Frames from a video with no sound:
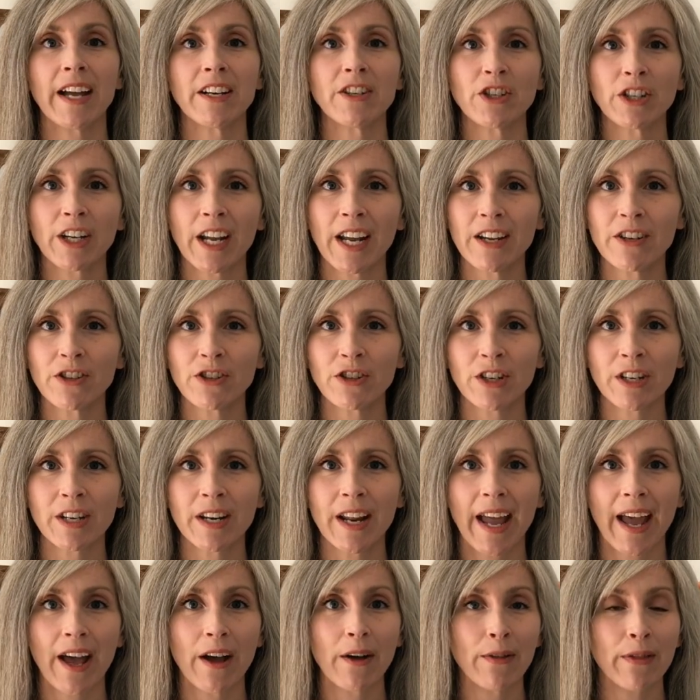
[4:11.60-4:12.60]

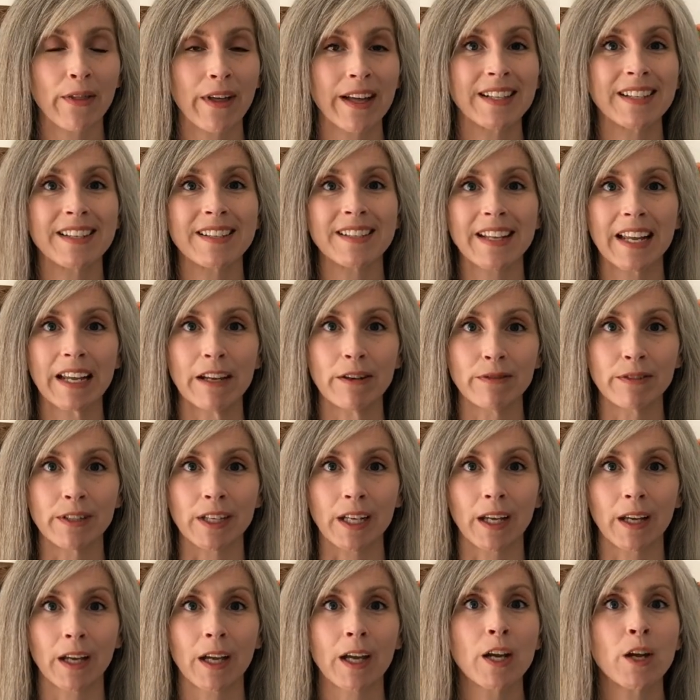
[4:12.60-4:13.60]
education, health, and
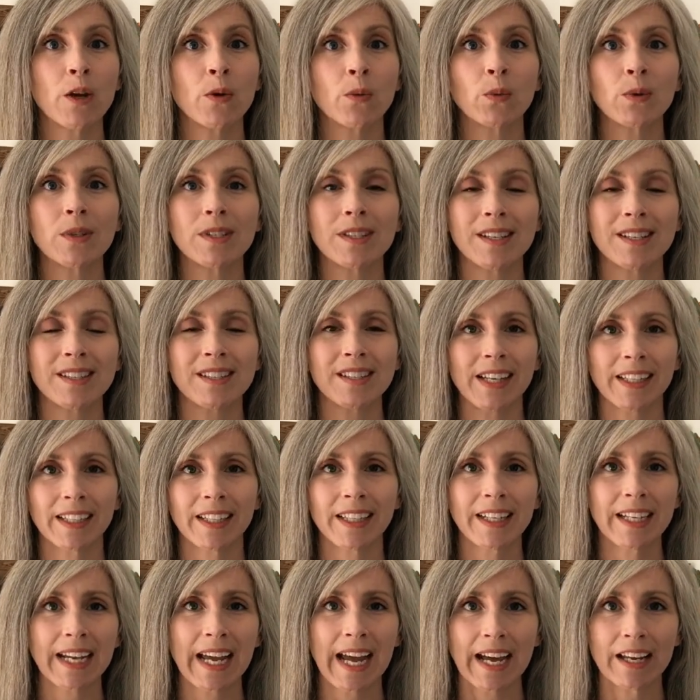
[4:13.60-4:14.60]
safety was the
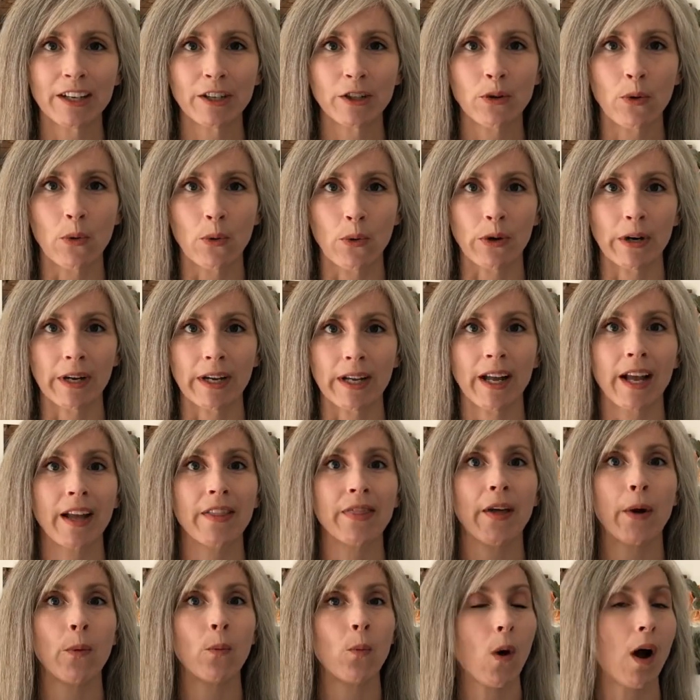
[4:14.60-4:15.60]
second category
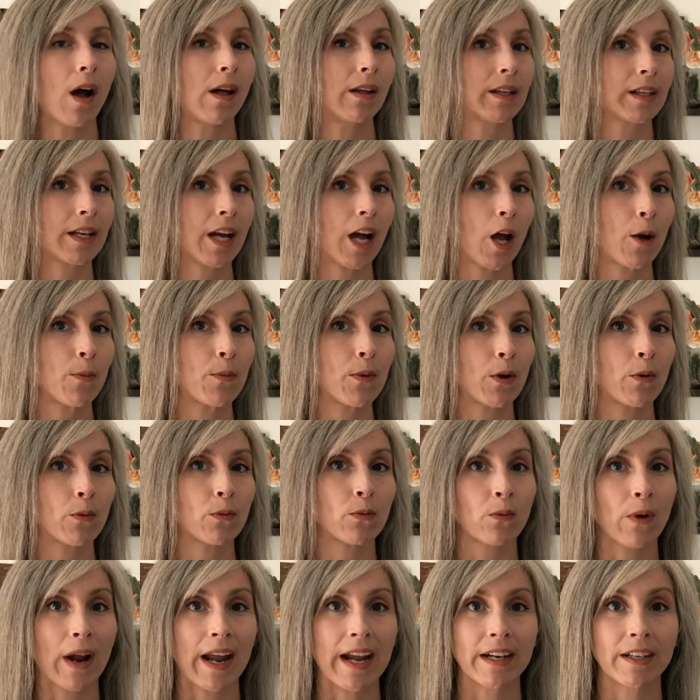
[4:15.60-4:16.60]
that WalletHub
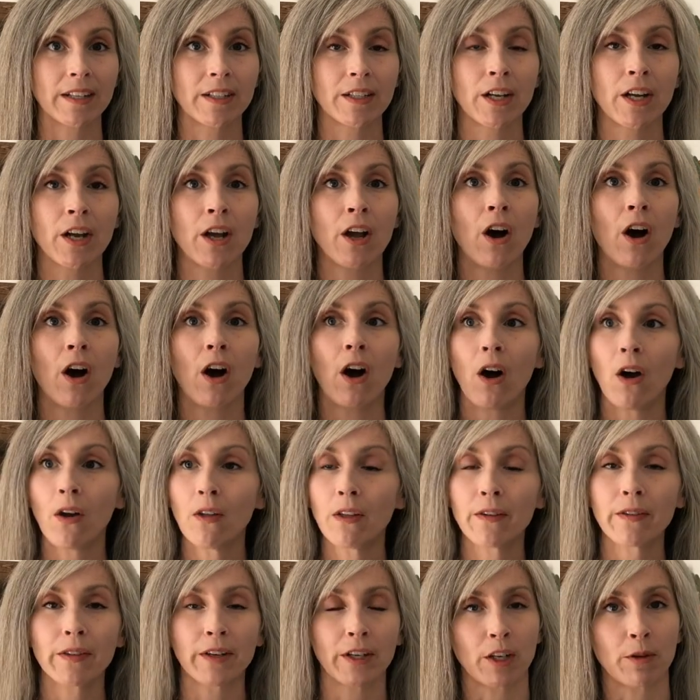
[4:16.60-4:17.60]
ranked
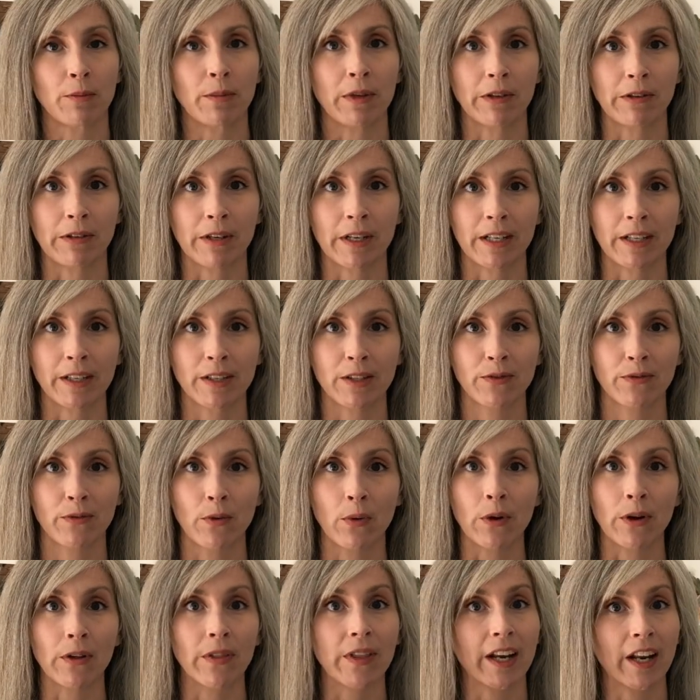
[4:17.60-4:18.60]
all of the communities
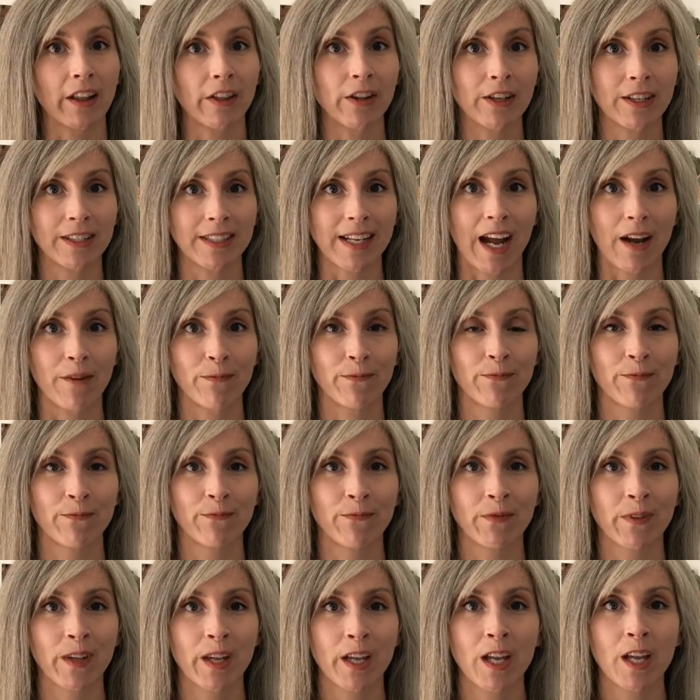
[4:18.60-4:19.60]
for that it looked at.
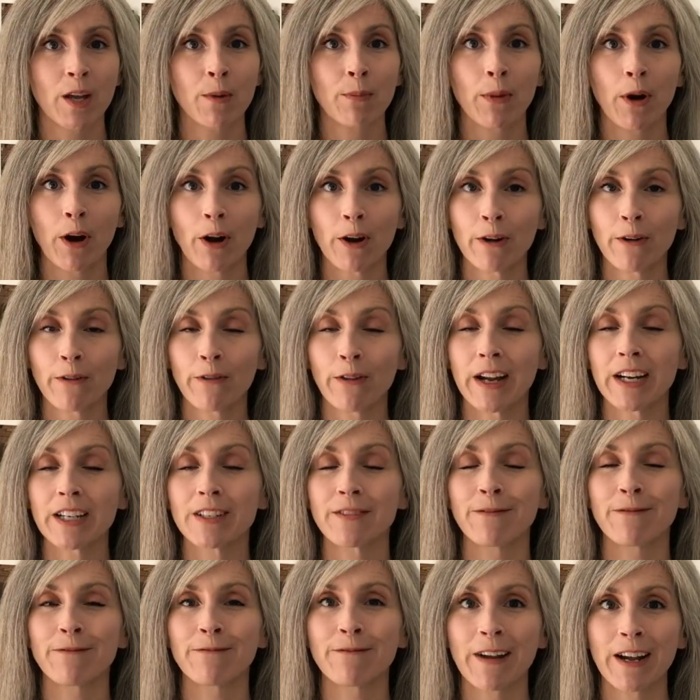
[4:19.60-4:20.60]
Parker
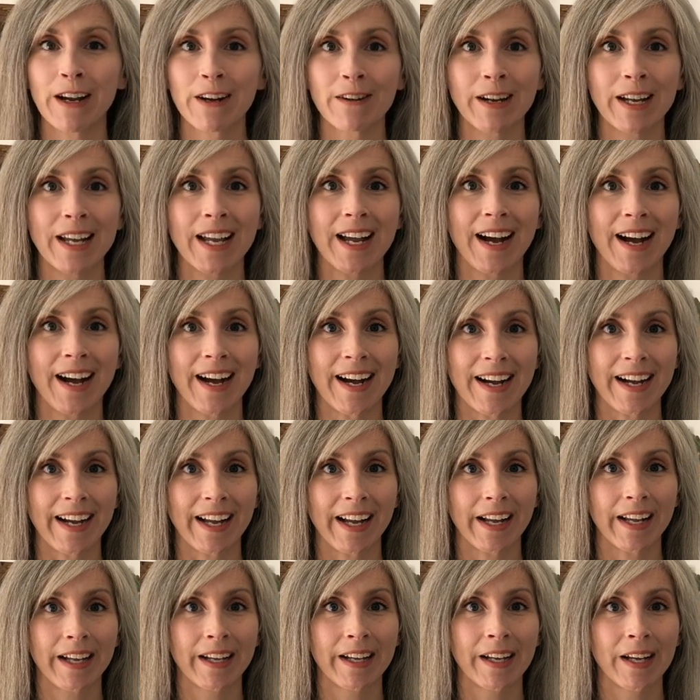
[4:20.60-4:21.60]
ranked very high.
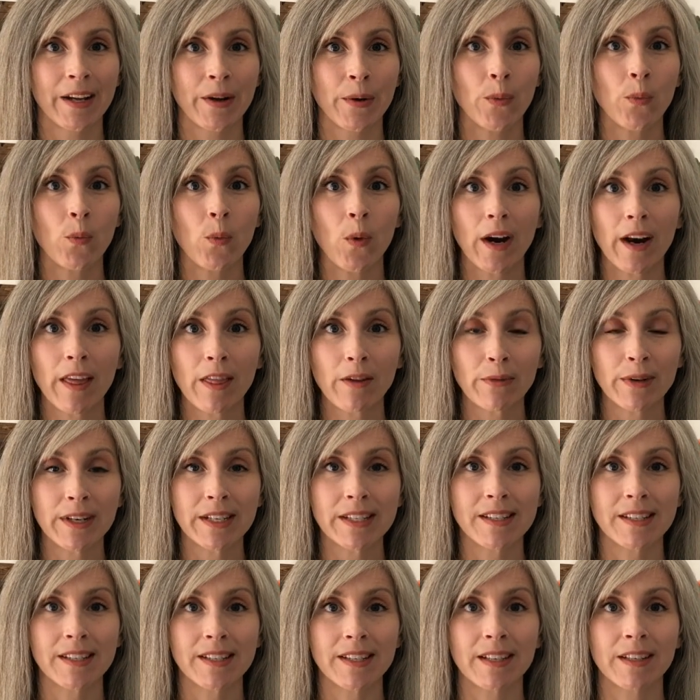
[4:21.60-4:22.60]
One of the
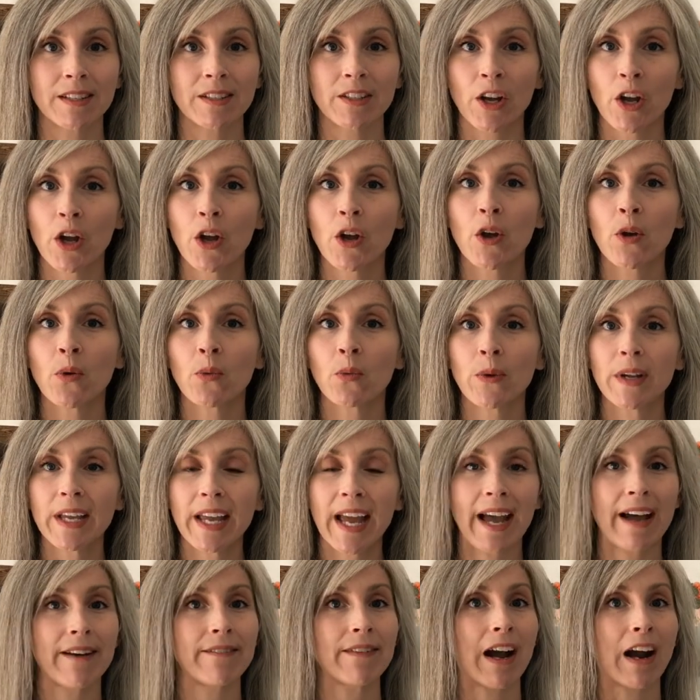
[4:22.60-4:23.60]
reasons is we
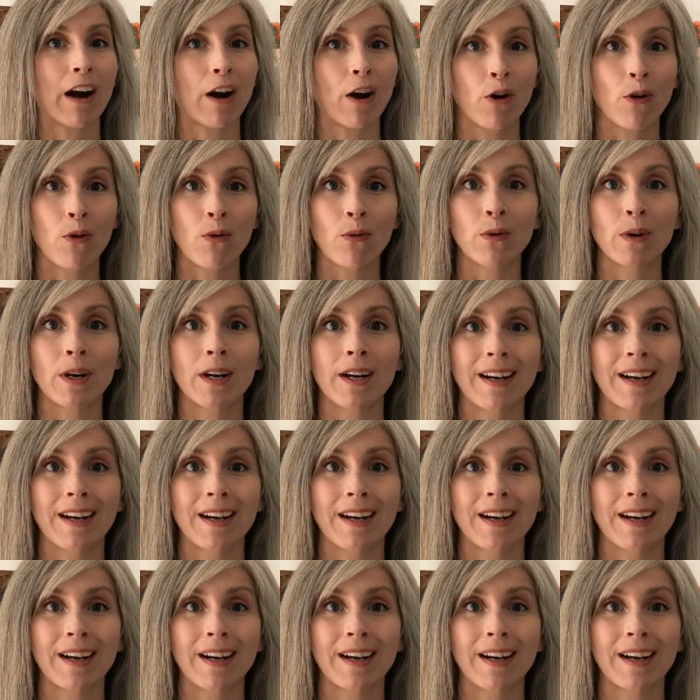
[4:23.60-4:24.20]
have our own